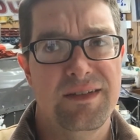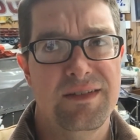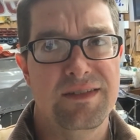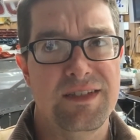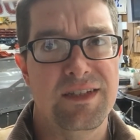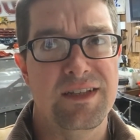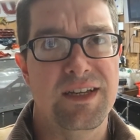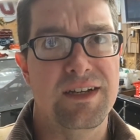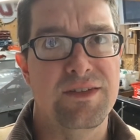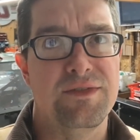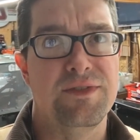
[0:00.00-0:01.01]
see a
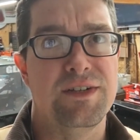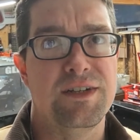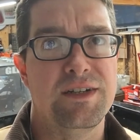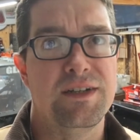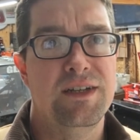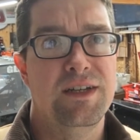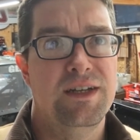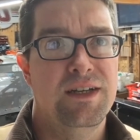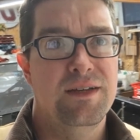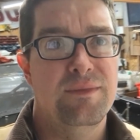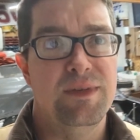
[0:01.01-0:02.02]
lot of
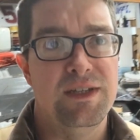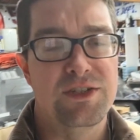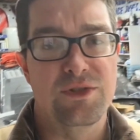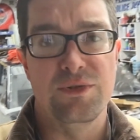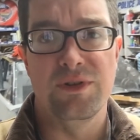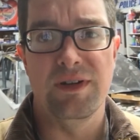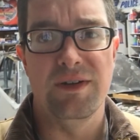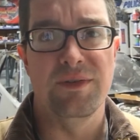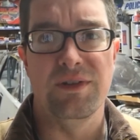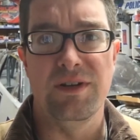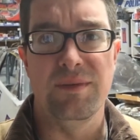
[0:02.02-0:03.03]
me screwing around
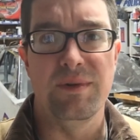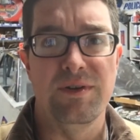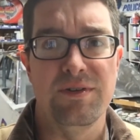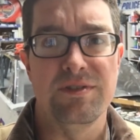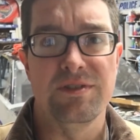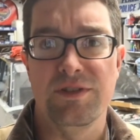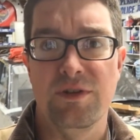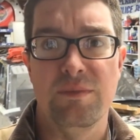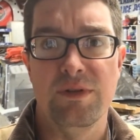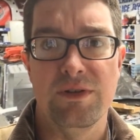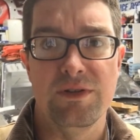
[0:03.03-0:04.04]
with lawnmowers, snow
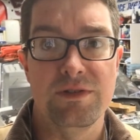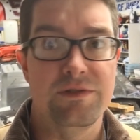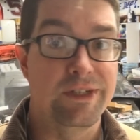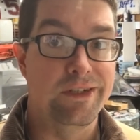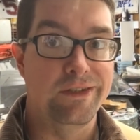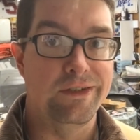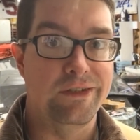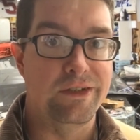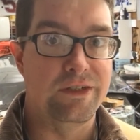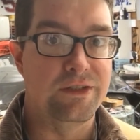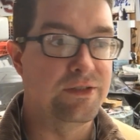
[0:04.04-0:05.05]
blowers,
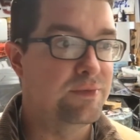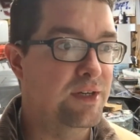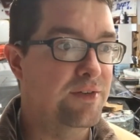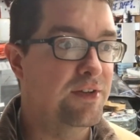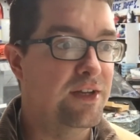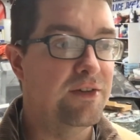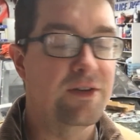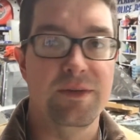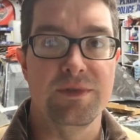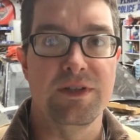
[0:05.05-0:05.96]
chainsaws, whatever the hell comes